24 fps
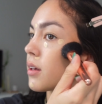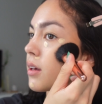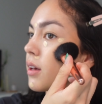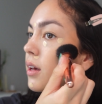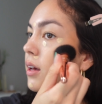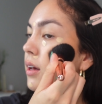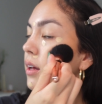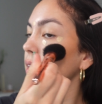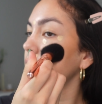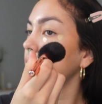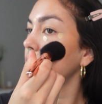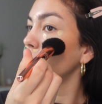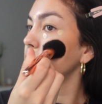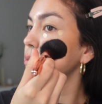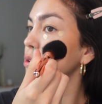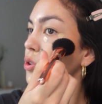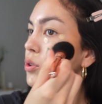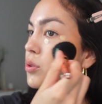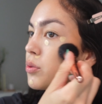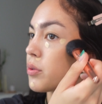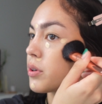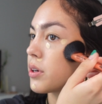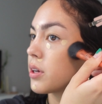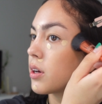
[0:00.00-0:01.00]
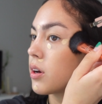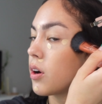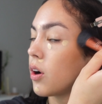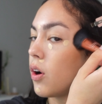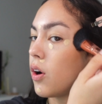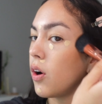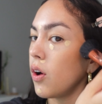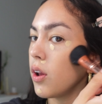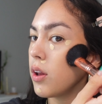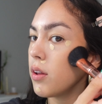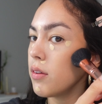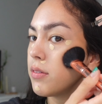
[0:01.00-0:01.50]
And I'm doing
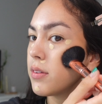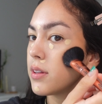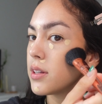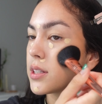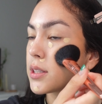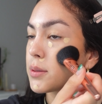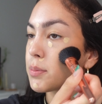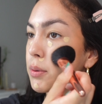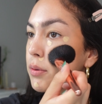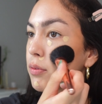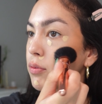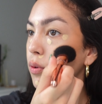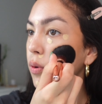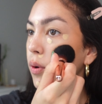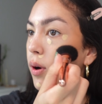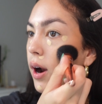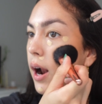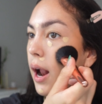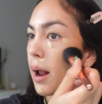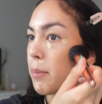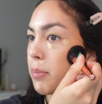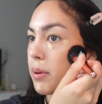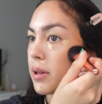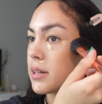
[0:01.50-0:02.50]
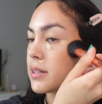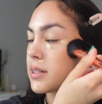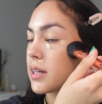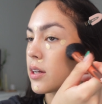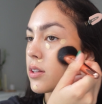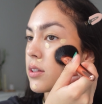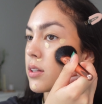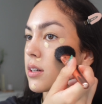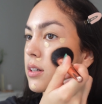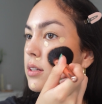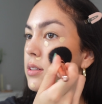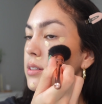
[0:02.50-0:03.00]
all of this before I blend out
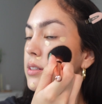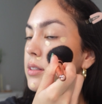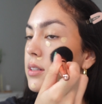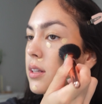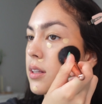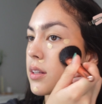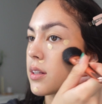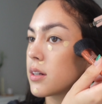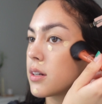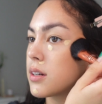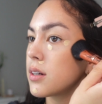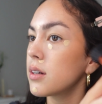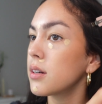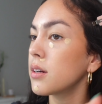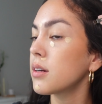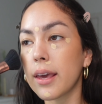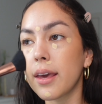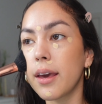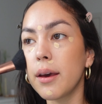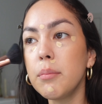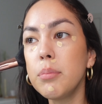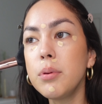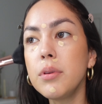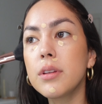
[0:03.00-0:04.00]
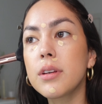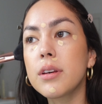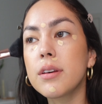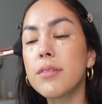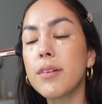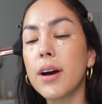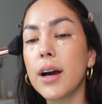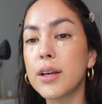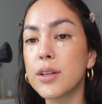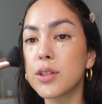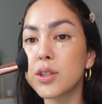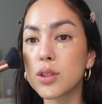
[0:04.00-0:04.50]
the concealer. I can't believe
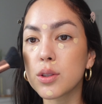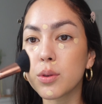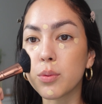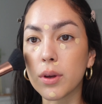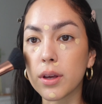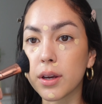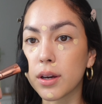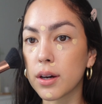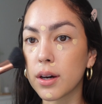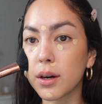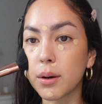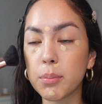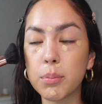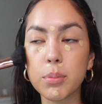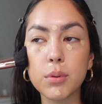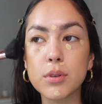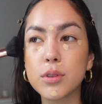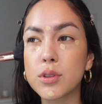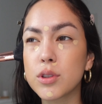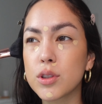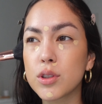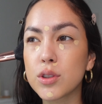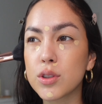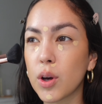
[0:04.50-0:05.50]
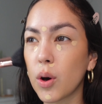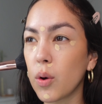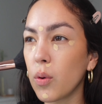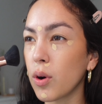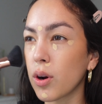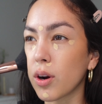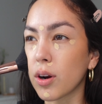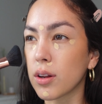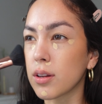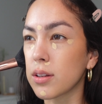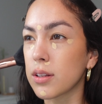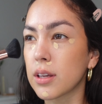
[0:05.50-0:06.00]
I used to wake up so
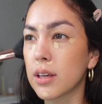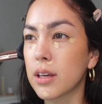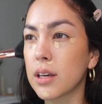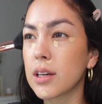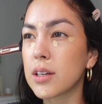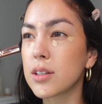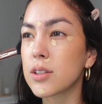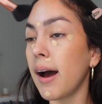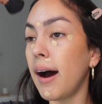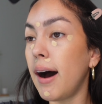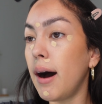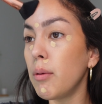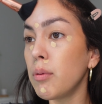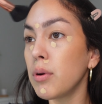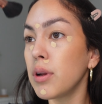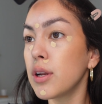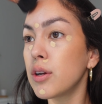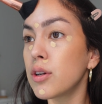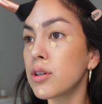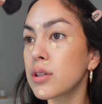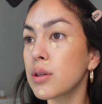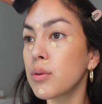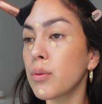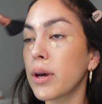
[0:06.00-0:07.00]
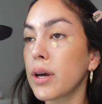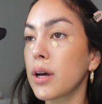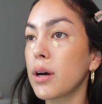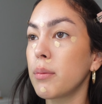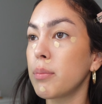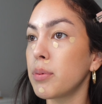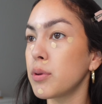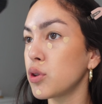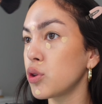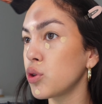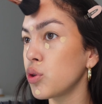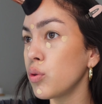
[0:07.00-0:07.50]
early. I would literally wake
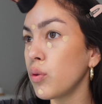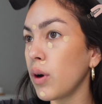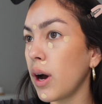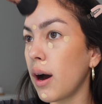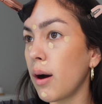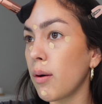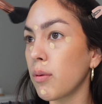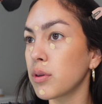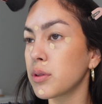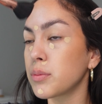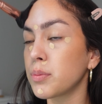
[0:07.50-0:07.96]
up 2 hours